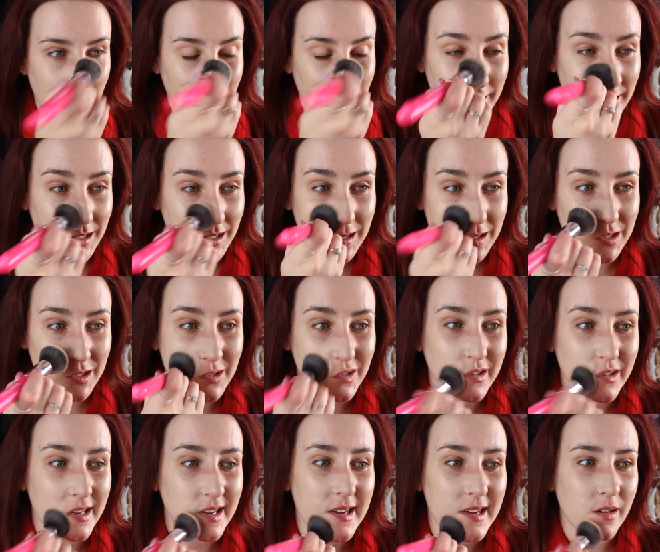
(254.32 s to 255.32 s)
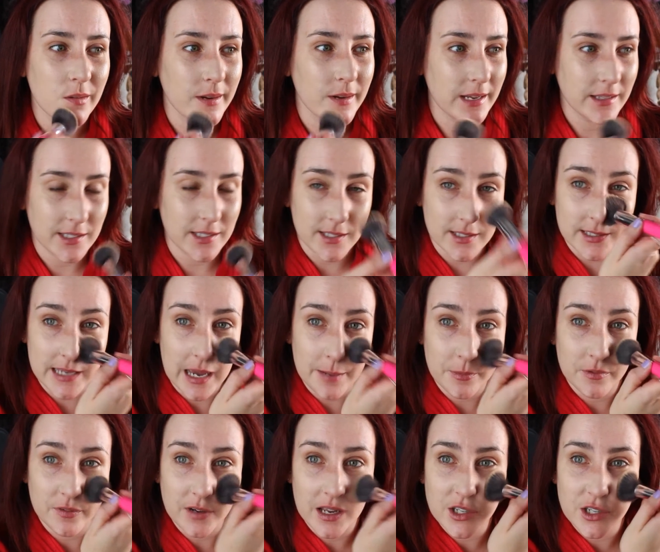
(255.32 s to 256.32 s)
and straight away this is
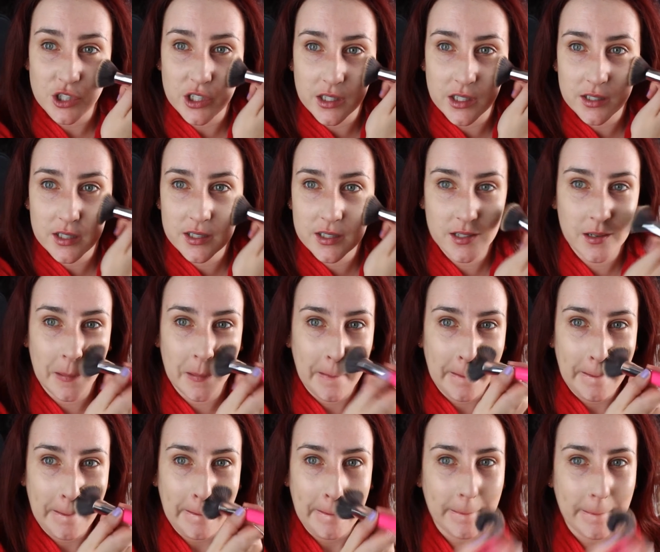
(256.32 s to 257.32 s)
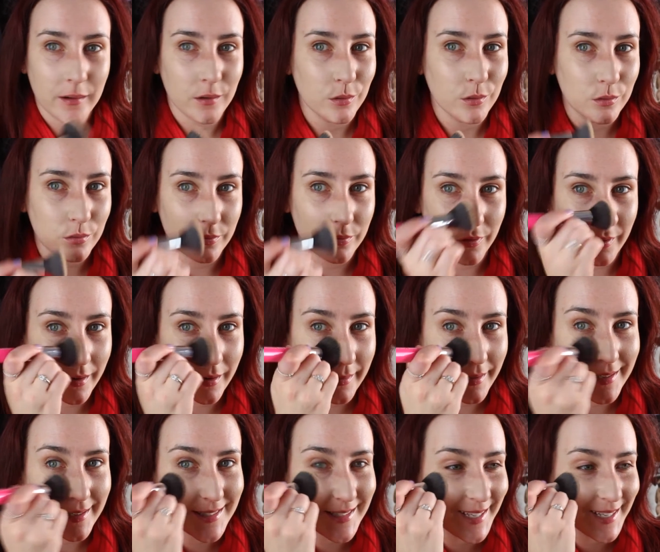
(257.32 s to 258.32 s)
camouflaging it. Ooh, very
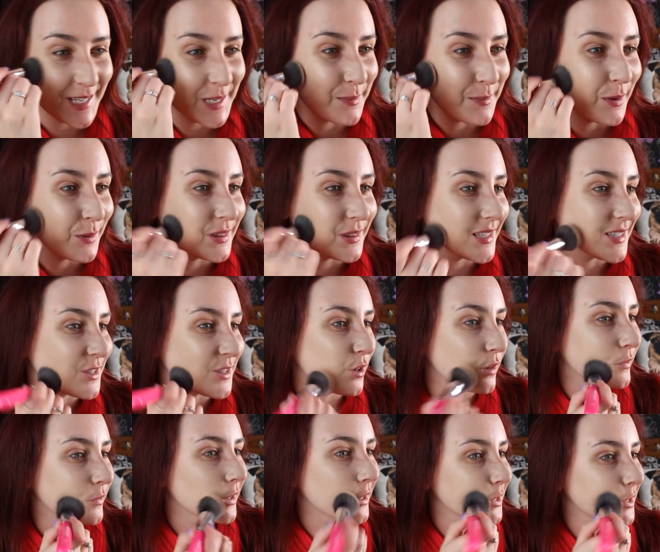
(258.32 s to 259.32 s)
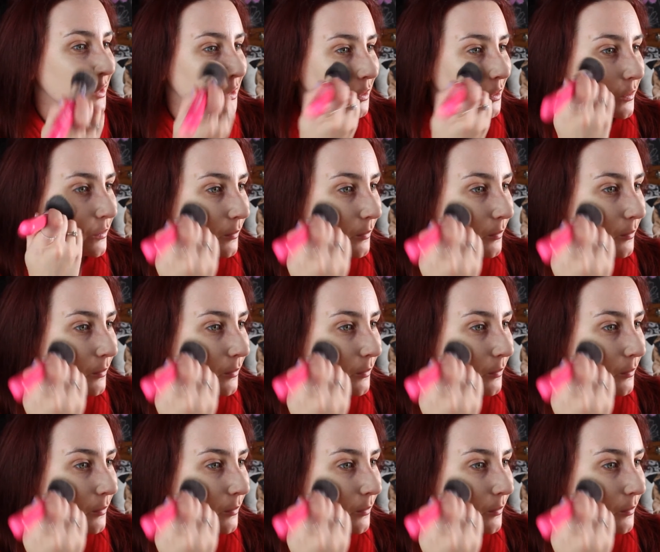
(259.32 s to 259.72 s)
excited about this coverage.